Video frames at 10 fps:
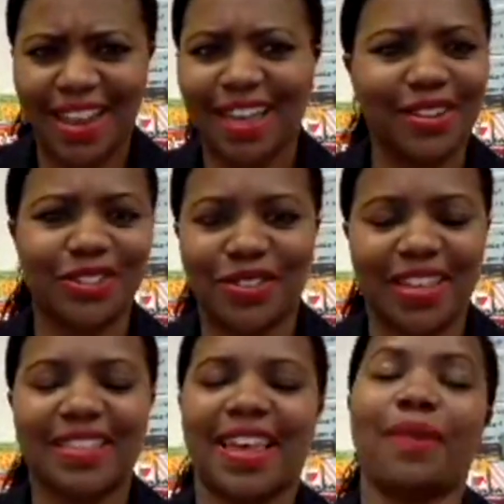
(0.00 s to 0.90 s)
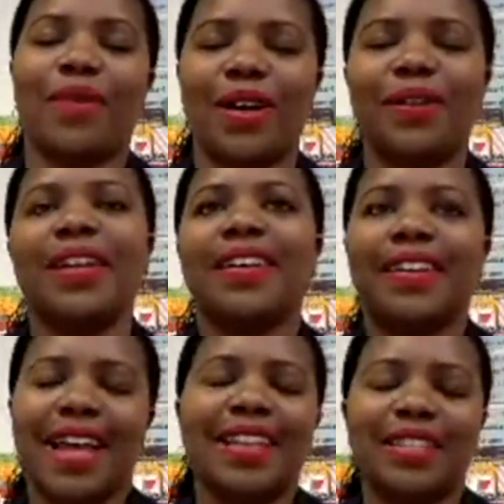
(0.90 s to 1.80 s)
How did you think that? Well,
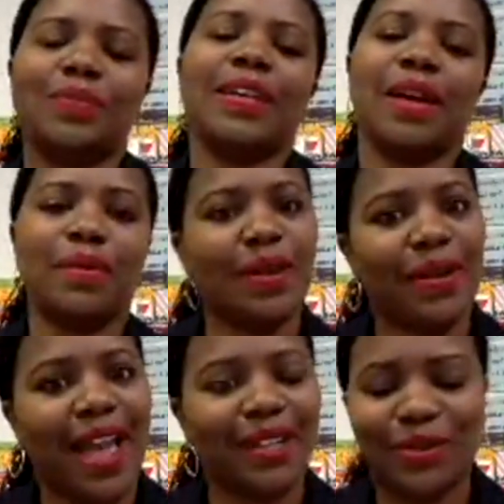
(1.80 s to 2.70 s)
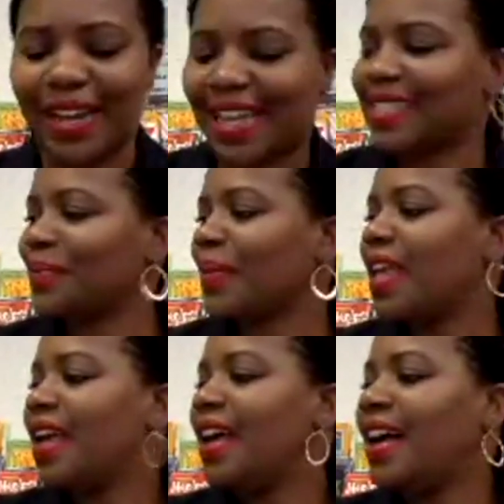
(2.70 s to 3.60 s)
I need to become a better actor, I guess.
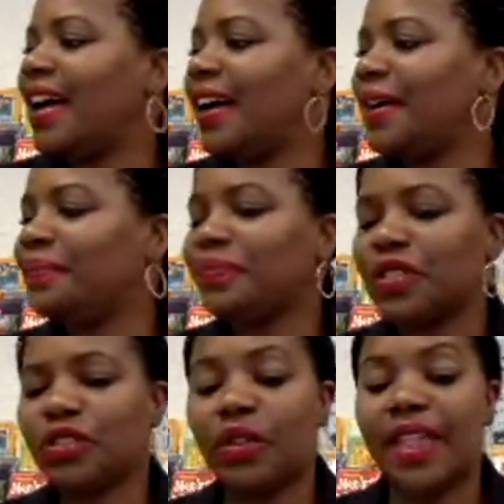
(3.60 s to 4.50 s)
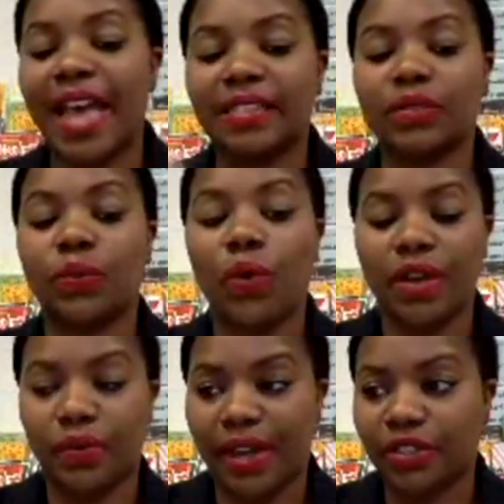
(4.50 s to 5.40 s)
So that's
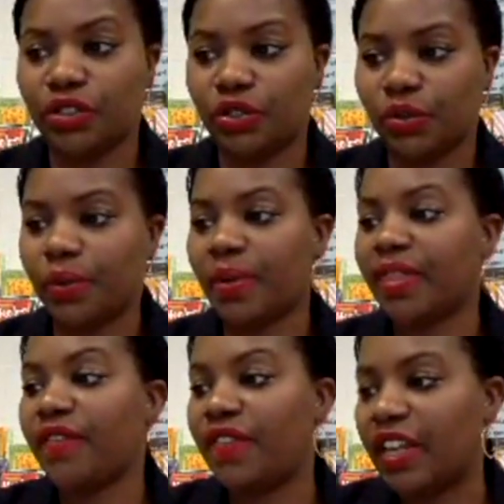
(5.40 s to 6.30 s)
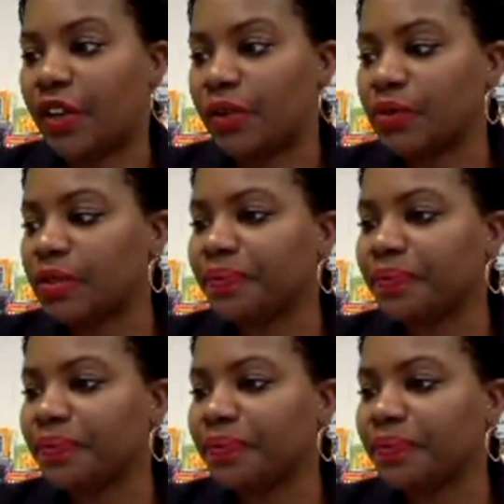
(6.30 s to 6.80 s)
one way to do it with the videos.